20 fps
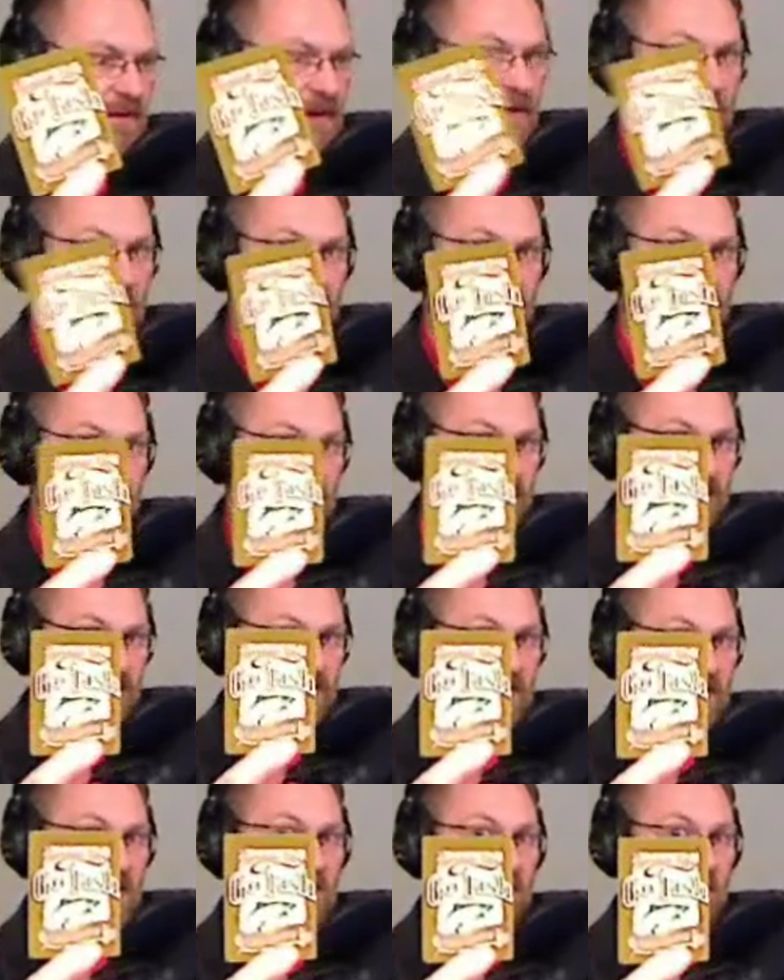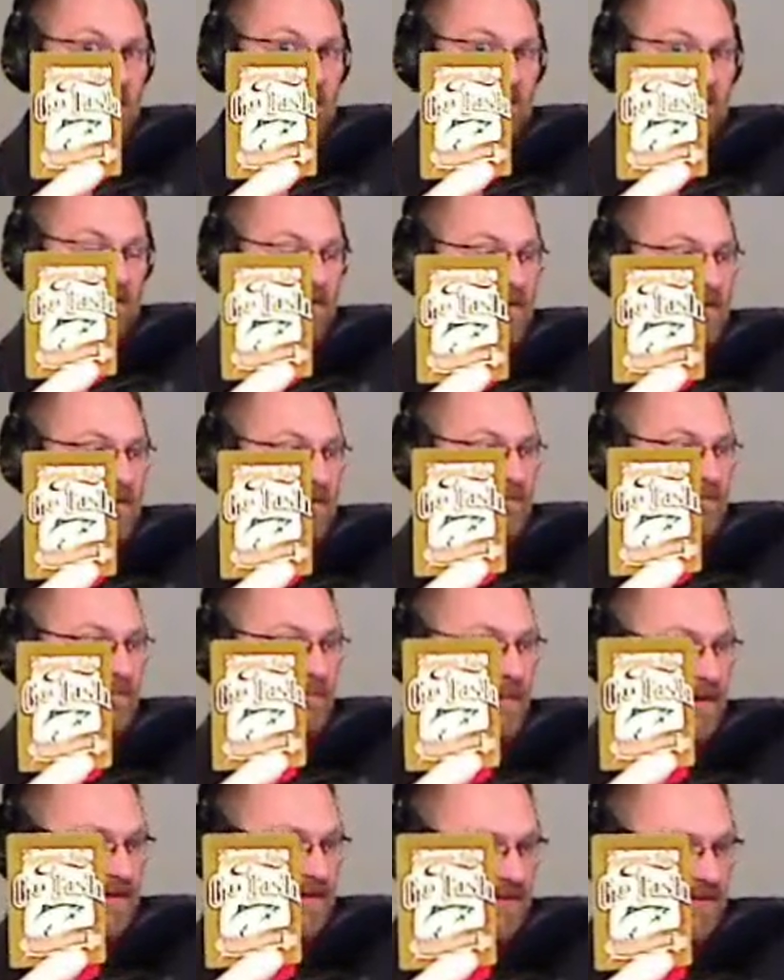I don't know if you can see a clear
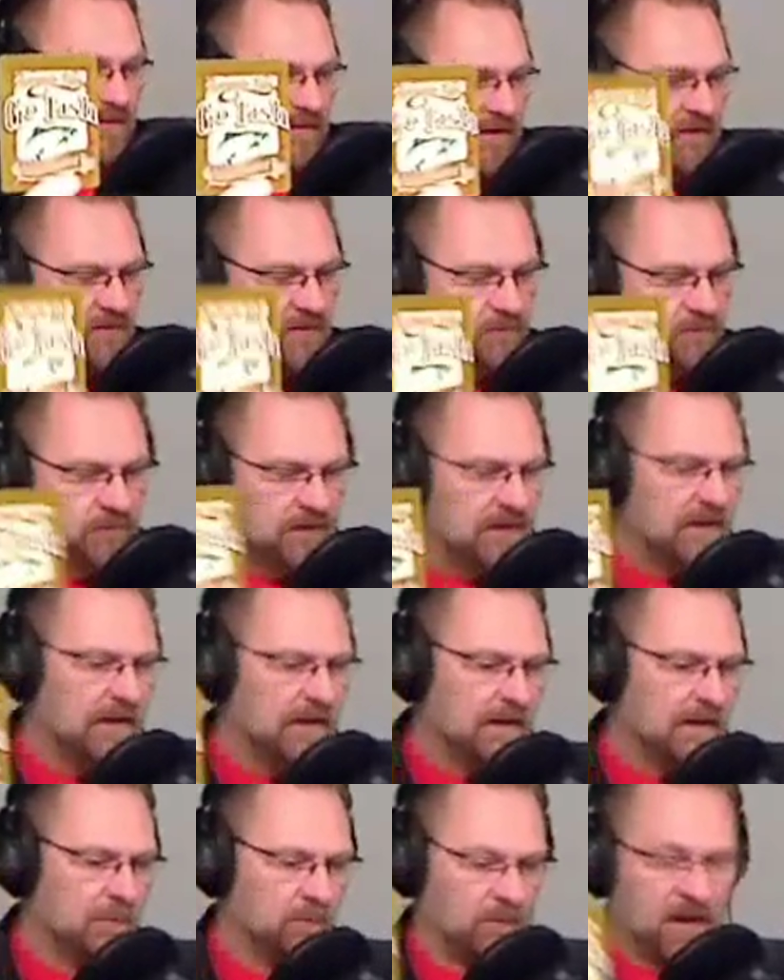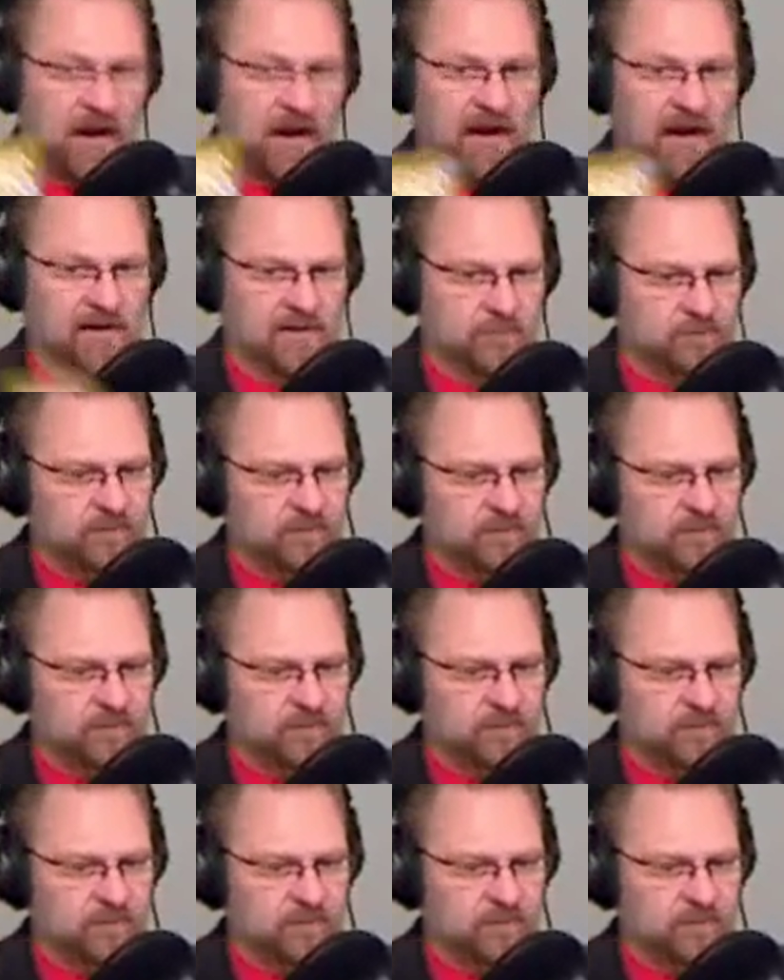picture of this, but